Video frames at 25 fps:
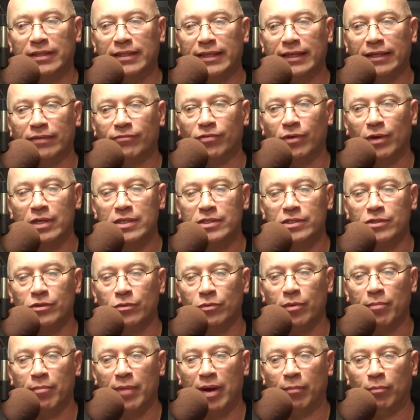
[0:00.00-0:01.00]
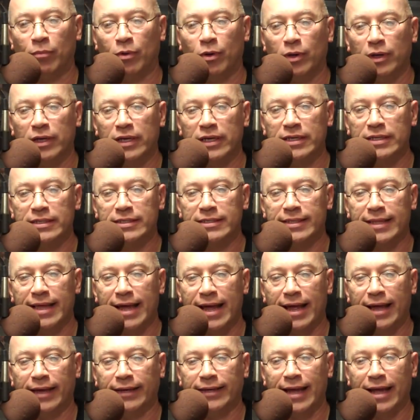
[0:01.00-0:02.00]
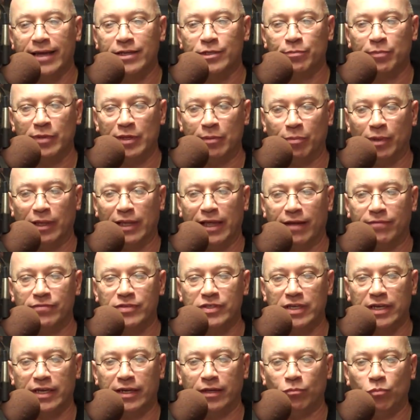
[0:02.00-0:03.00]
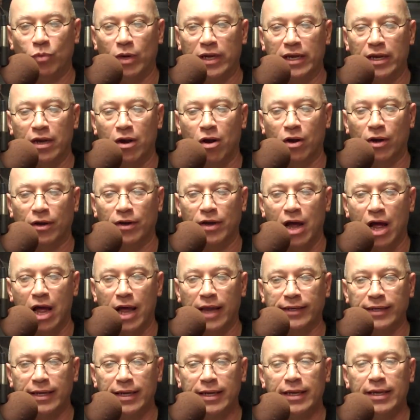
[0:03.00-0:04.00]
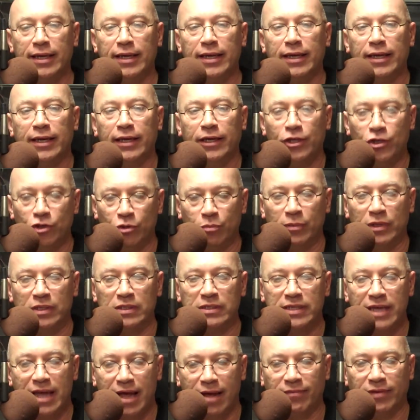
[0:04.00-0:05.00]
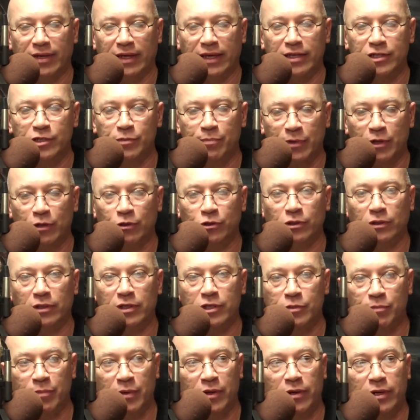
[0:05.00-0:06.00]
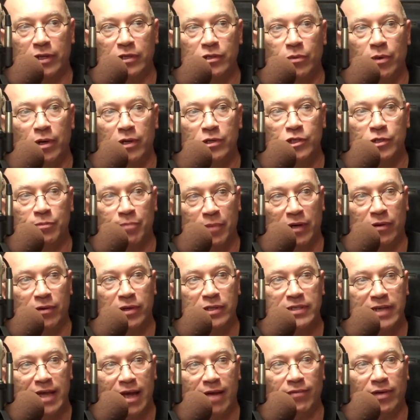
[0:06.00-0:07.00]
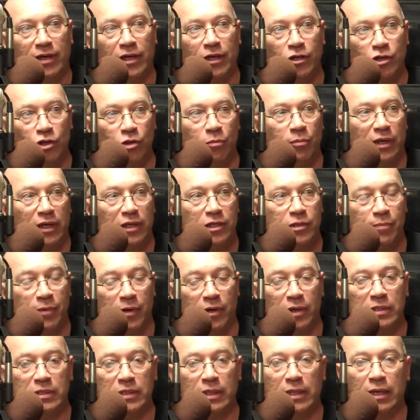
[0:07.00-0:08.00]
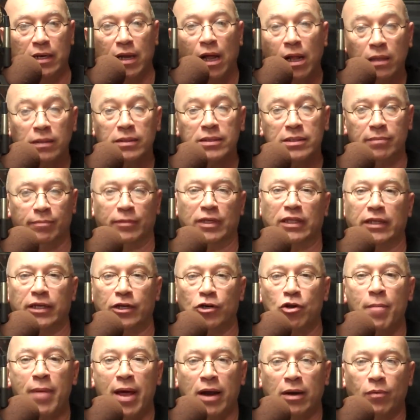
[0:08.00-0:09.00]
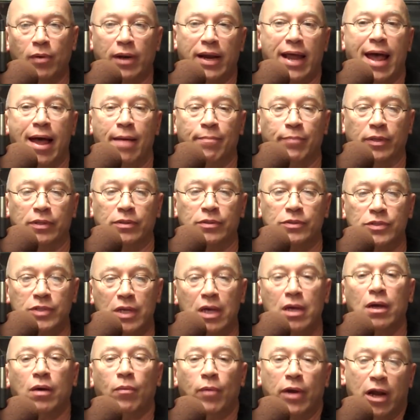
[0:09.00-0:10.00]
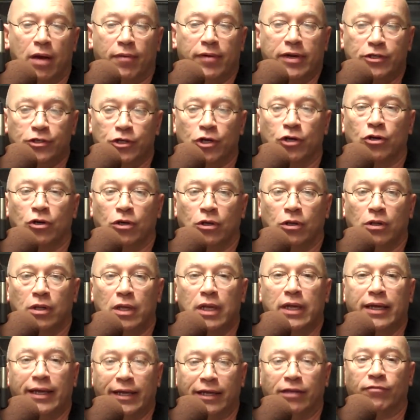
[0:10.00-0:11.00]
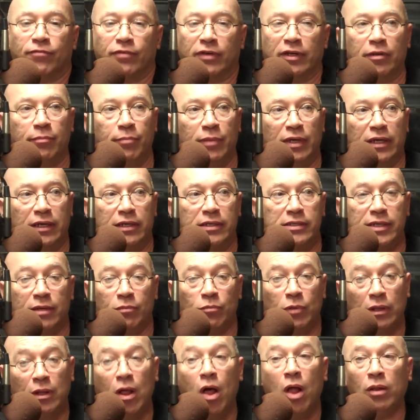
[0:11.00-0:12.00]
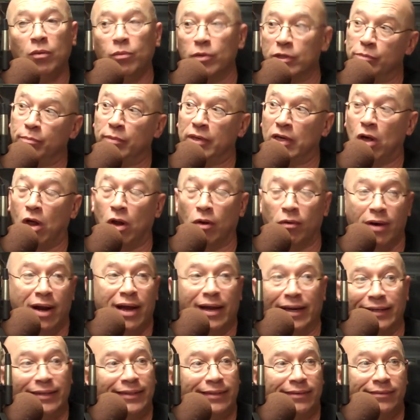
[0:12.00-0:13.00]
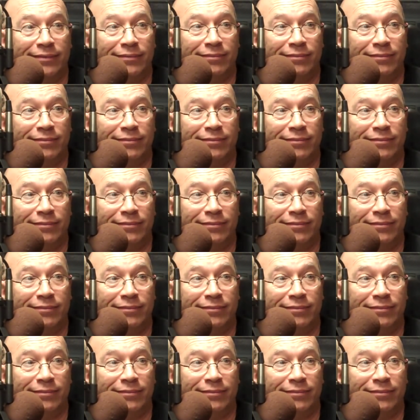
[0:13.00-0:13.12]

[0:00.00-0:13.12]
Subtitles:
thing for us to remember is that, as people have said, we are not humans having a spiritual experience. We are spirits having a human experience, and that ultimately, no matter what happens, we are eternal, infinite beings, and we'll always be all right.